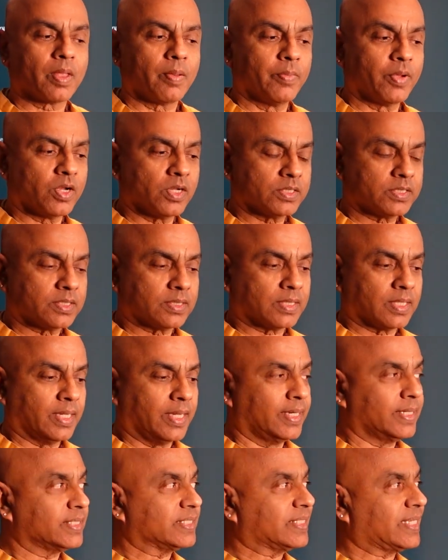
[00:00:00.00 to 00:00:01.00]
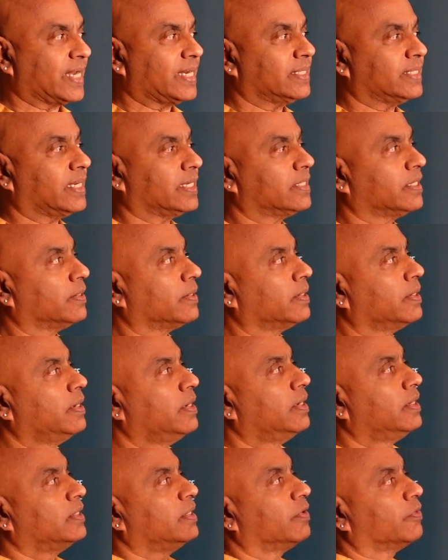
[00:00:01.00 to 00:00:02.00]
Because it is said that the,
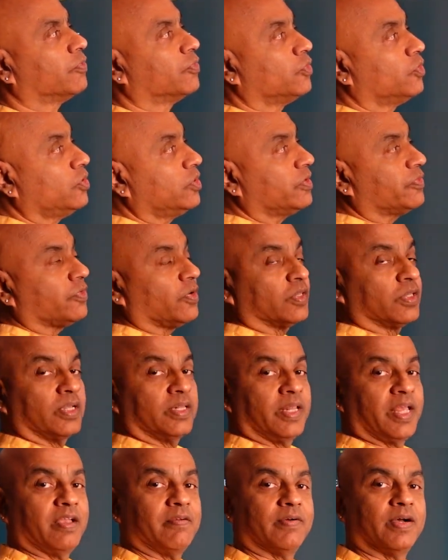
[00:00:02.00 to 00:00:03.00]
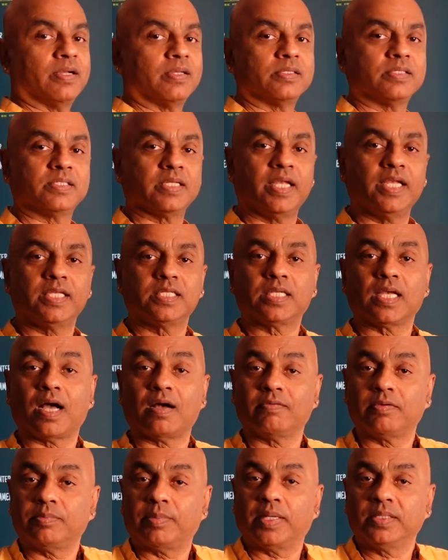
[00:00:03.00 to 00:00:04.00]
the food for the Devas is
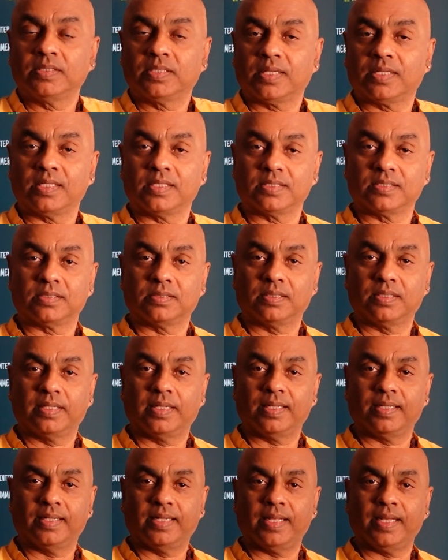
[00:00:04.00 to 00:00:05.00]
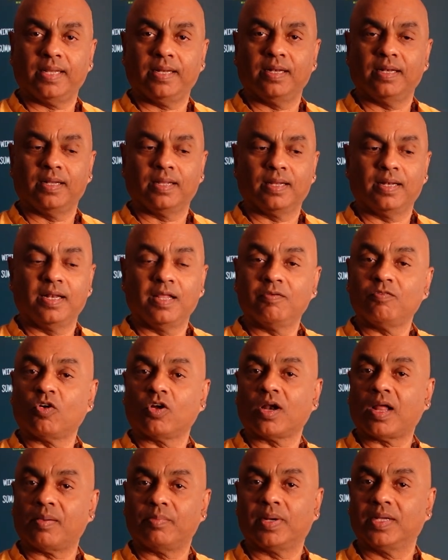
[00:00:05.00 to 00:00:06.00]
our mantras. They, they live
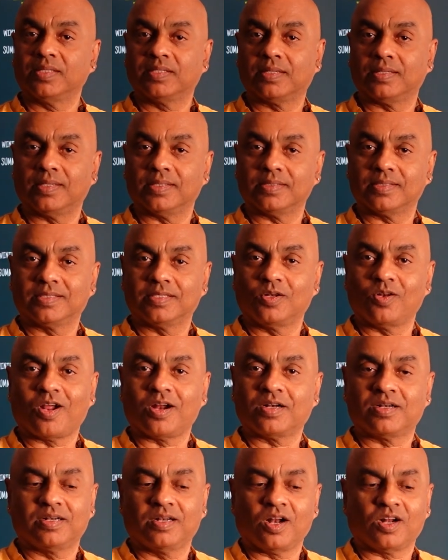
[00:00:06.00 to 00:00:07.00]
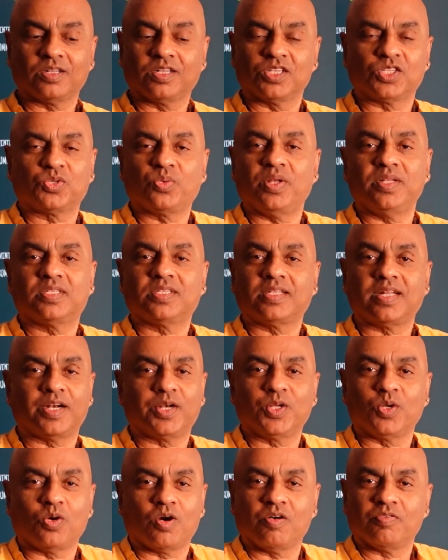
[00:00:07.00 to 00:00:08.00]
on our mantras, not, not the sweets
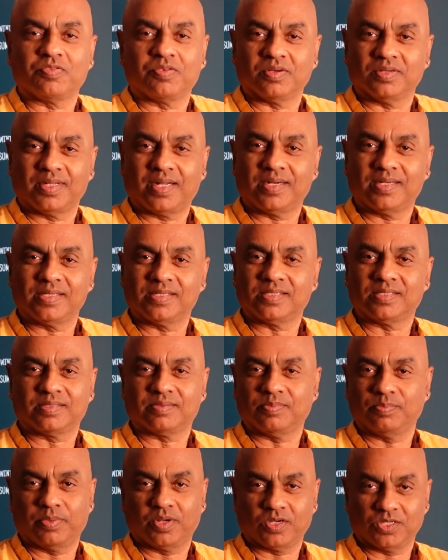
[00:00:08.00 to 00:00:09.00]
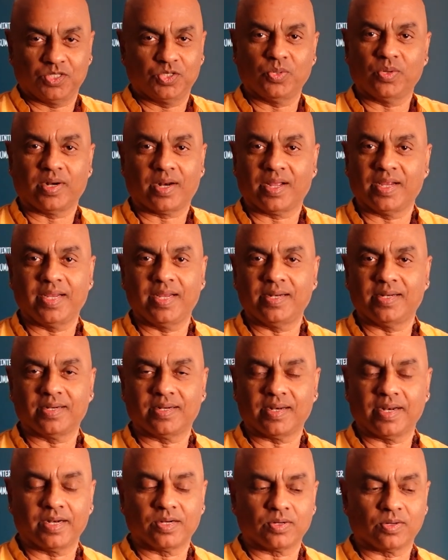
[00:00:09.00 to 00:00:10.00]
that you offer. That is because you and I eat
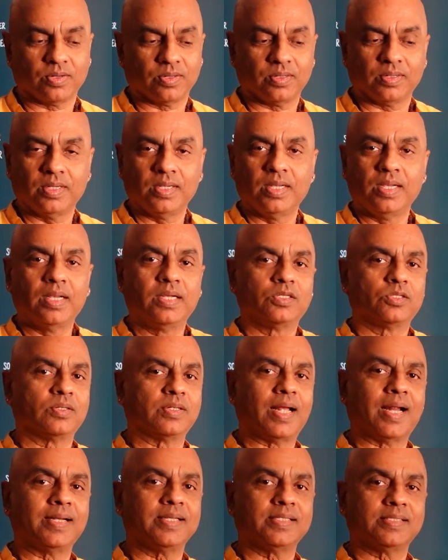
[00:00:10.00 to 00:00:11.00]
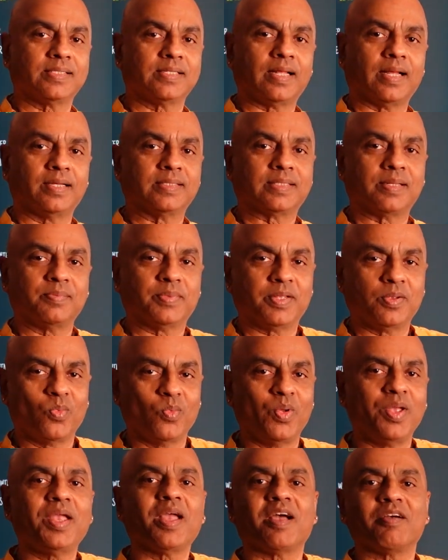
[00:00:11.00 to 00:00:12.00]
it later on. So that is uh,
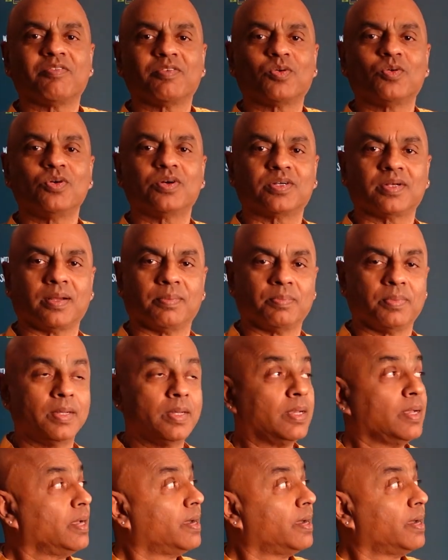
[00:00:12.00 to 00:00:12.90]
something we have cooked up.